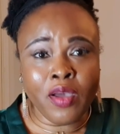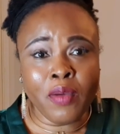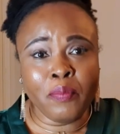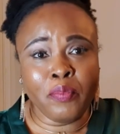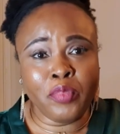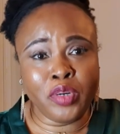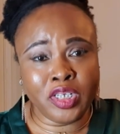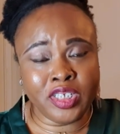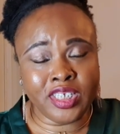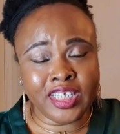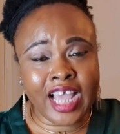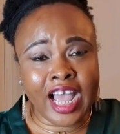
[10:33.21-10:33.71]

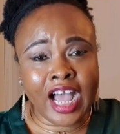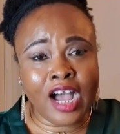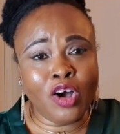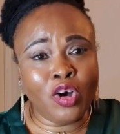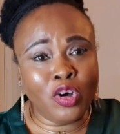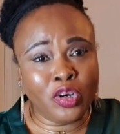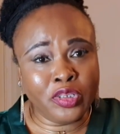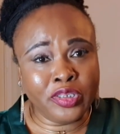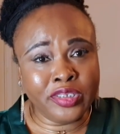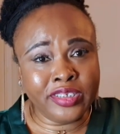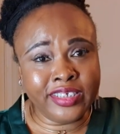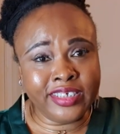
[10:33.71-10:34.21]
but are
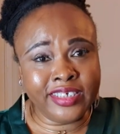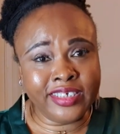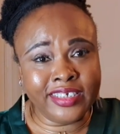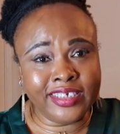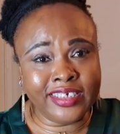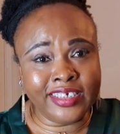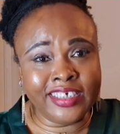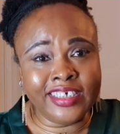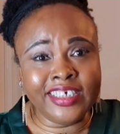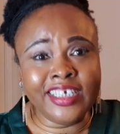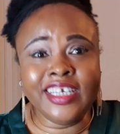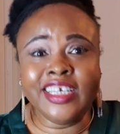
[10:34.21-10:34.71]
on
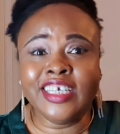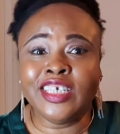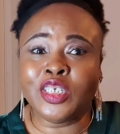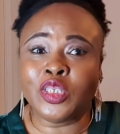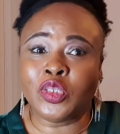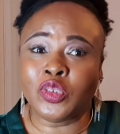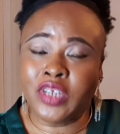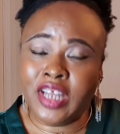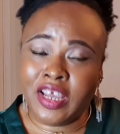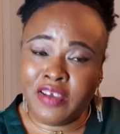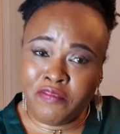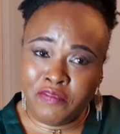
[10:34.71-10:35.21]

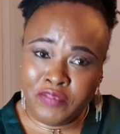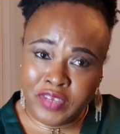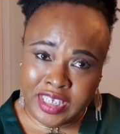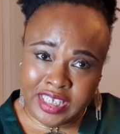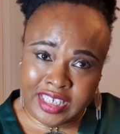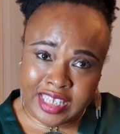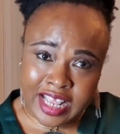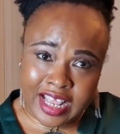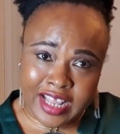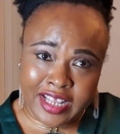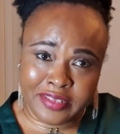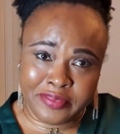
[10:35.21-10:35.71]
student
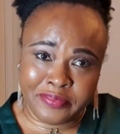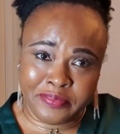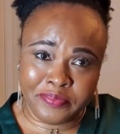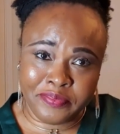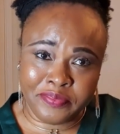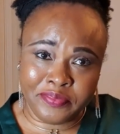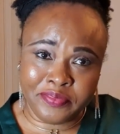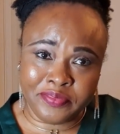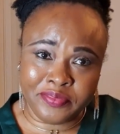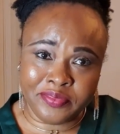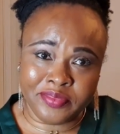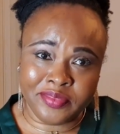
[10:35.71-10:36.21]
visa.
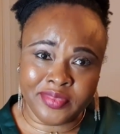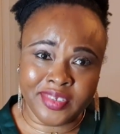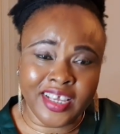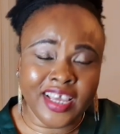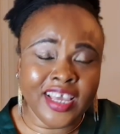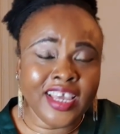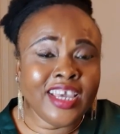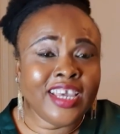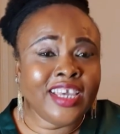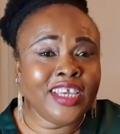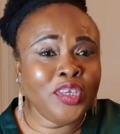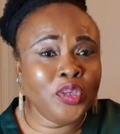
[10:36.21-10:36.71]

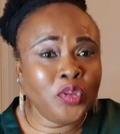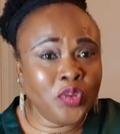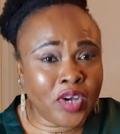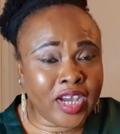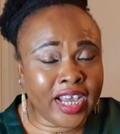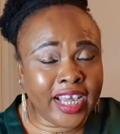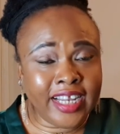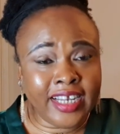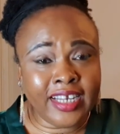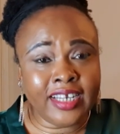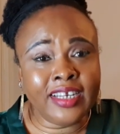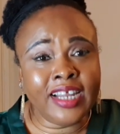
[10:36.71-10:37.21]
You
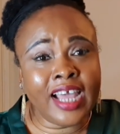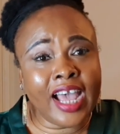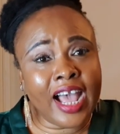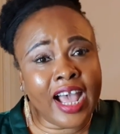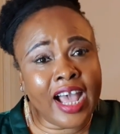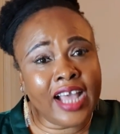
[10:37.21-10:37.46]
can